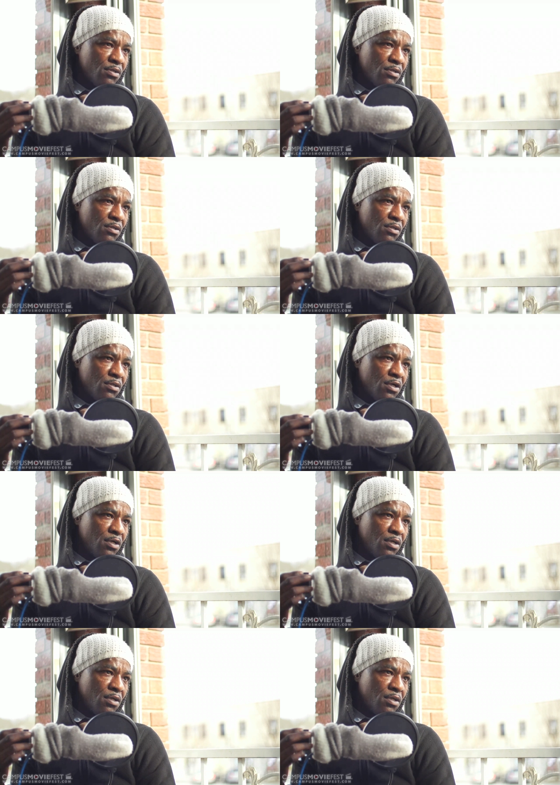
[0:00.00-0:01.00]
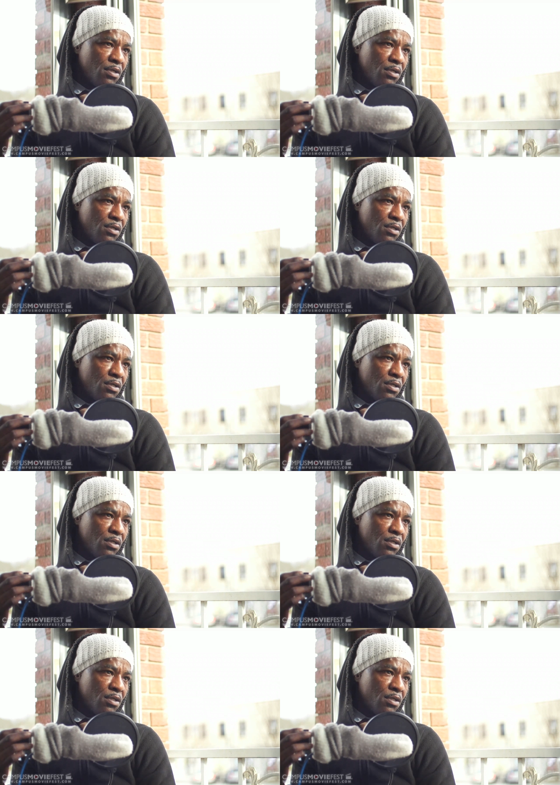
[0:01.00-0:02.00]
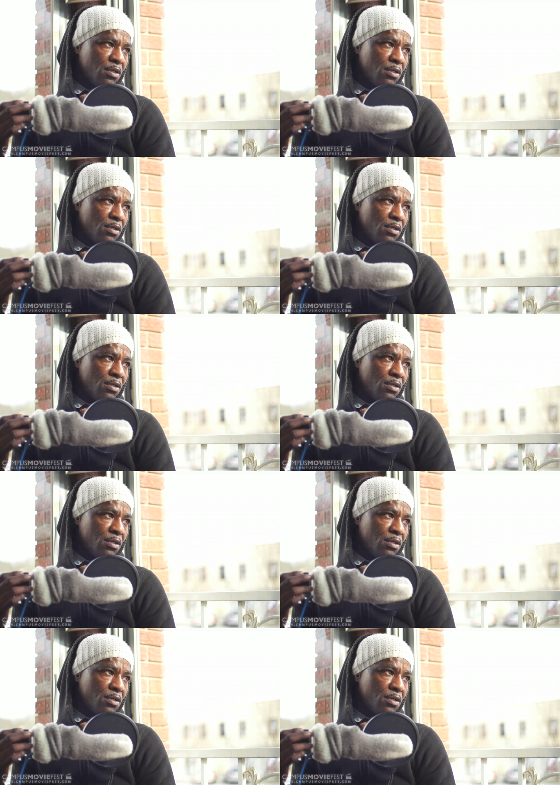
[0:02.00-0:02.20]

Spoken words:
Nobody speaks.